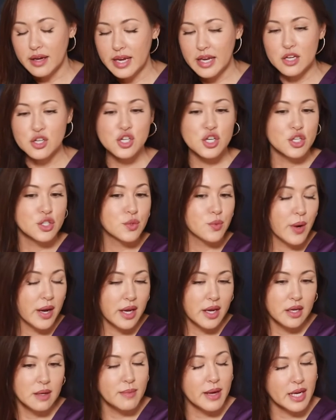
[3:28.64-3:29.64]
inch his
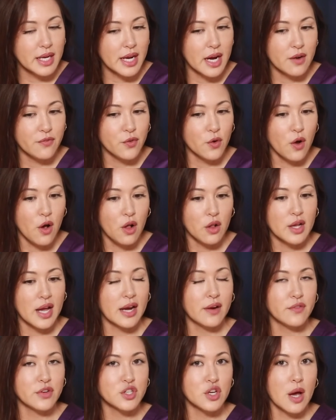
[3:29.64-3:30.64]
way into Medicare for all,
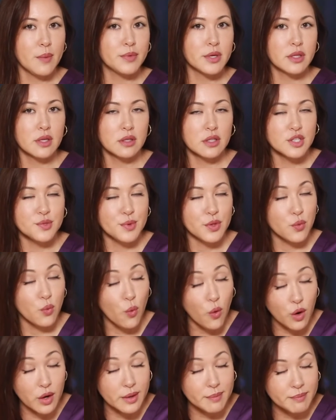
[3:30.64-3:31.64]
kind of adopting the Elizabeth
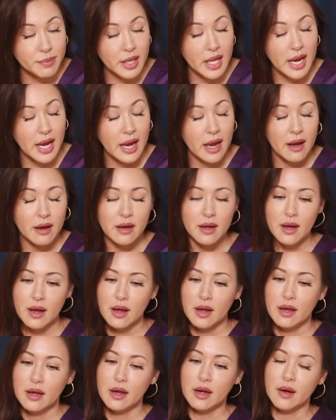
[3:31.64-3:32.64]
Warren plan.
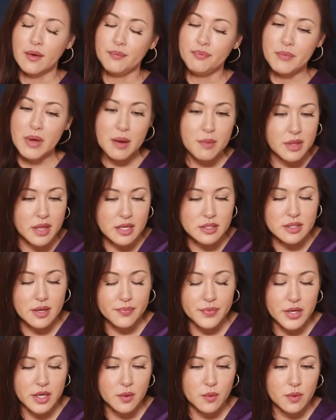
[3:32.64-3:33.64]
Maybe that's
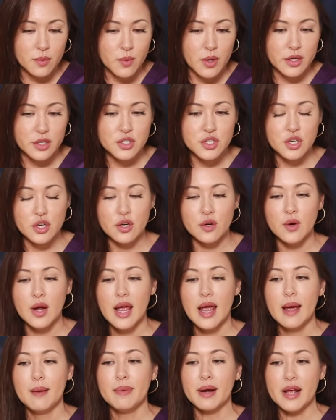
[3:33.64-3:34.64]
something you would want to do.
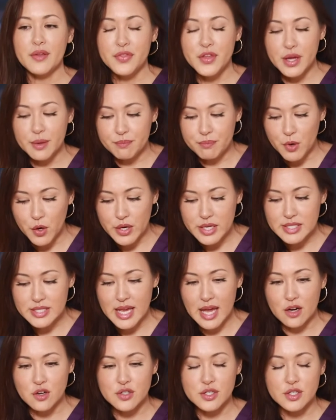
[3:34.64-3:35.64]
But I think Bernie
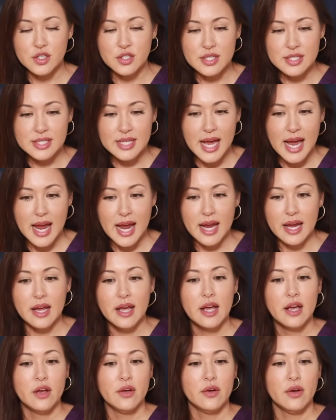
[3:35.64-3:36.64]
Sanders could say,
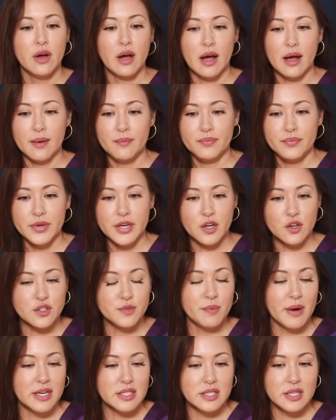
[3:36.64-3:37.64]

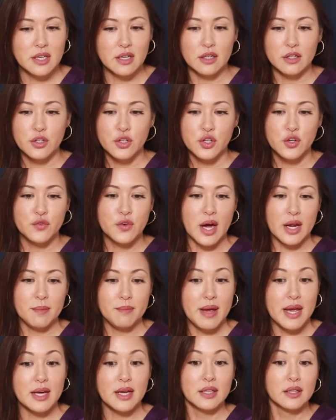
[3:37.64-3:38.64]
here's my deal. You've got to
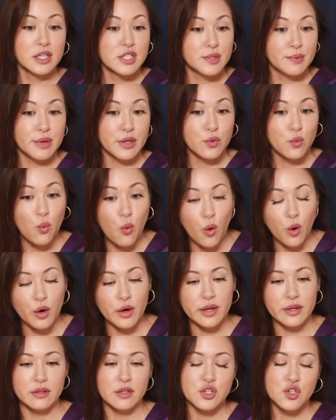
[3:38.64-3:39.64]
make Elizabeth
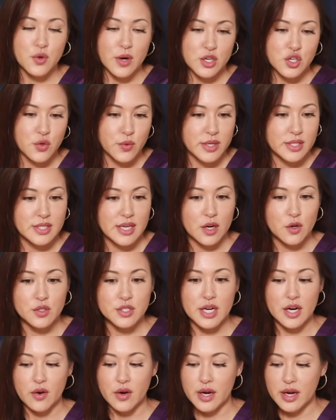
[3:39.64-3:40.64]
Warren the Treasury
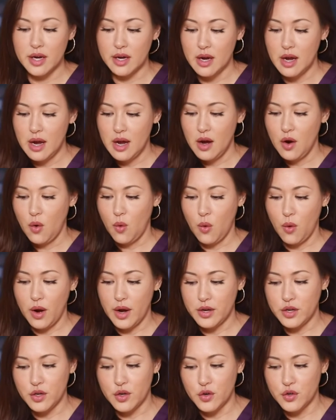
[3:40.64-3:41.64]
Secretary, or,
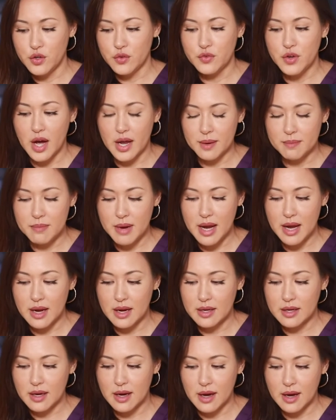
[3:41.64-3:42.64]
you've got to
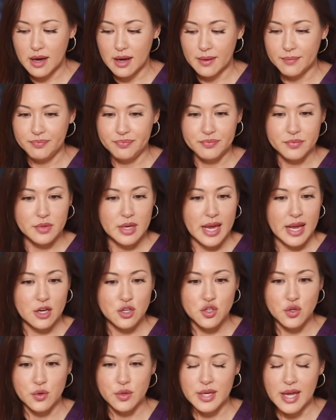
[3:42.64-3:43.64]
make
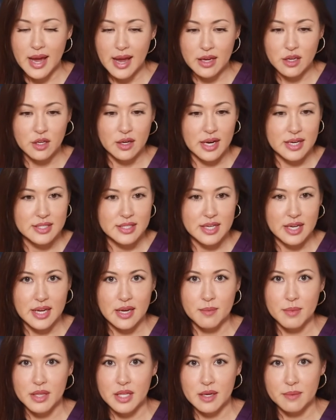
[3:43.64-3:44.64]
Andrew Yang. You got to stick
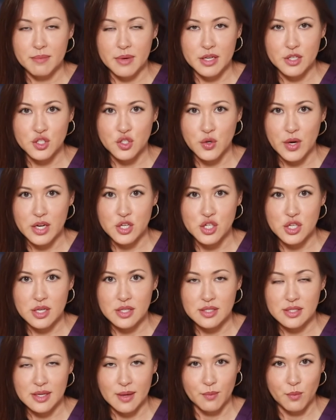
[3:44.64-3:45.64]
him in the
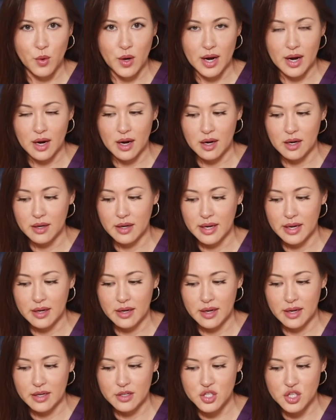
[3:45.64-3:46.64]
administration somewhere
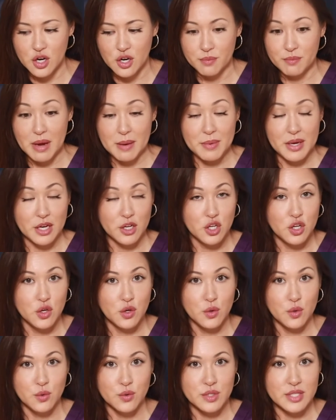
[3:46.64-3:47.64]
in charge, maybe a
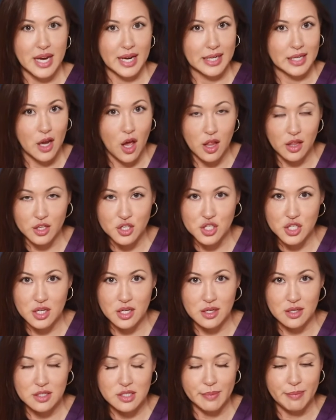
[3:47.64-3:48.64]
new
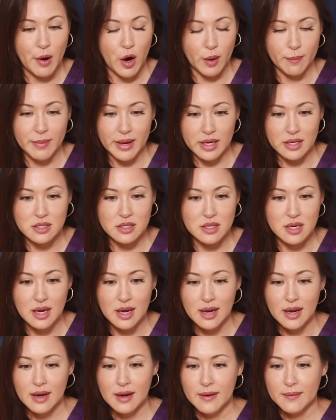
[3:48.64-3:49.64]
technology department,
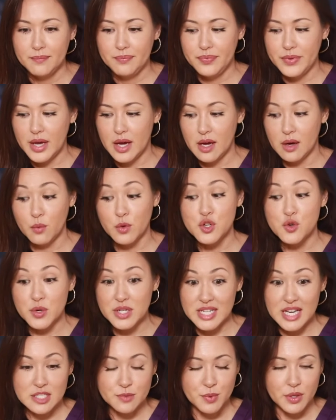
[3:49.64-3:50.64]
which
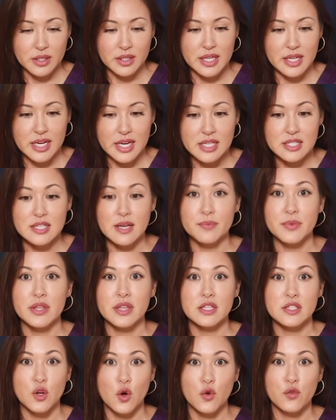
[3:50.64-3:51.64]
we desperately need,
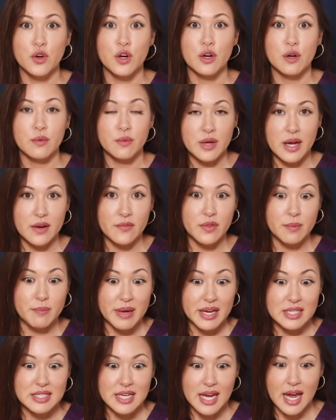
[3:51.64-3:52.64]
something that's over kind of the
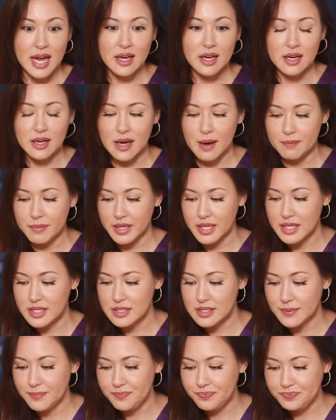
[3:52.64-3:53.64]
big tech
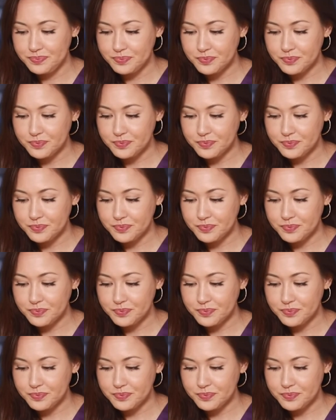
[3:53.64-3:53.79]
companies.